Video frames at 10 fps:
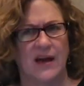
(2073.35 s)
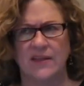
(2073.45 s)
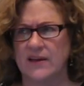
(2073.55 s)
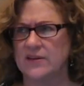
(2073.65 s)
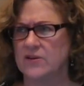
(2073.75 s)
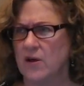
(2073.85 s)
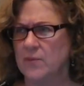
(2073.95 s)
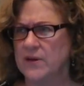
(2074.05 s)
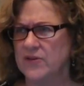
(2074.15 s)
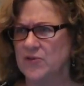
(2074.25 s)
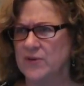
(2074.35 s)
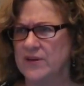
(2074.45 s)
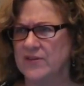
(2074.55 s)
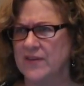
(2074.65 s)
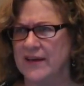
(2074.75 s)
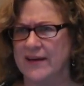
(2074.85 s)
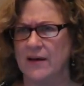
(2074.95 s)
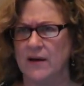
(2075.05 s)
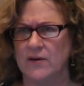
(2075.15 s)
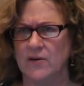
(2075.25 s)
I think, adult ministries, and
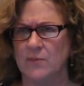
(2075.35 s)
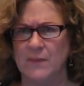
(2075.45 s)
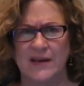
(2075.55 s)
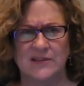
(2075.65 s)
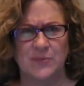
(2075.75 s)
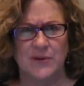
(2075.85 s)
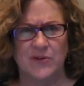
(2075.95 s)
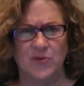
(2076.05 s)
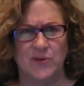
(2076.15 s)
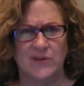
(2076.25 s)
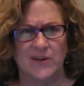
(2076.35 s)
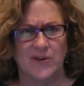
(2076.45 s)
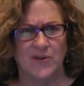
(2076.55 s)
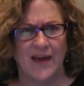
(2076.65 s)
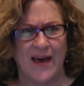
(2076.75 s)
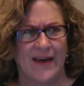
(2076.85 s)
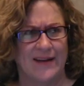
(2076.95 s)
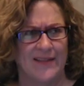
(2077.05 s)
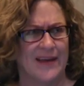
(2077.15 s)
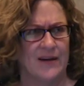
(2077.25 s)
then under men's ministries under that,
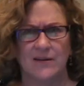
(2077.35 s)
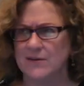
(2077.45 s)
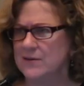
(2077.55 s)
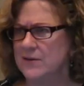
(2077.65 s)
and then,